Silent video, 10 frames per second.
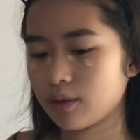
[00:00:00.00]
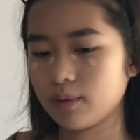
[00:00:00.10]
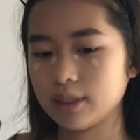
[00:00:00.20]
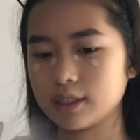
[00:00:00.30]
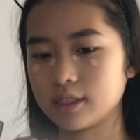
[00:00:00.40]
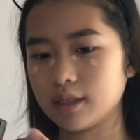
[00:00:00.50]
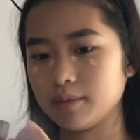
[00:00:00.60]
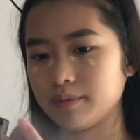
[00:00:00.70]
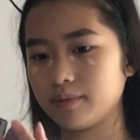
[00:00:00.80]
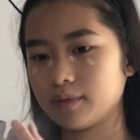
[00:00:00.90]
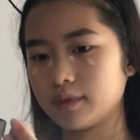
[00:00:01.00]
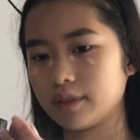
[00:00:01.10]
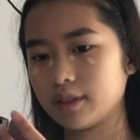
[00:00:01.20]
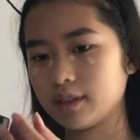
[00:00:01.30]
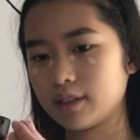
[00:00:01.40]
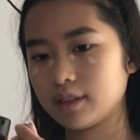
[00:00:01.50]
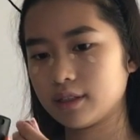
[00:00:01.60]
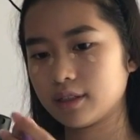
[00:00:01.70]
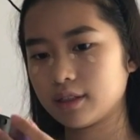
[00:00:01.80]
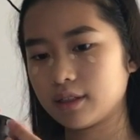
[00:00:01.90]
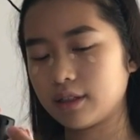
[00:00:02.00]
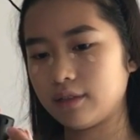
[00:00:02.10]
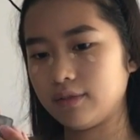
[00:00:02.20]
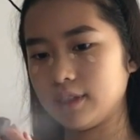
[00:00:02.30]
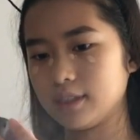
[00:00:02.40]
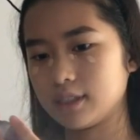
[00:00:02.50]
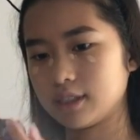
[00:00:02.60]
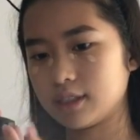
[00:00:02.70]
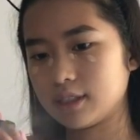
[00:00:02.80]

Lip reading: with some of this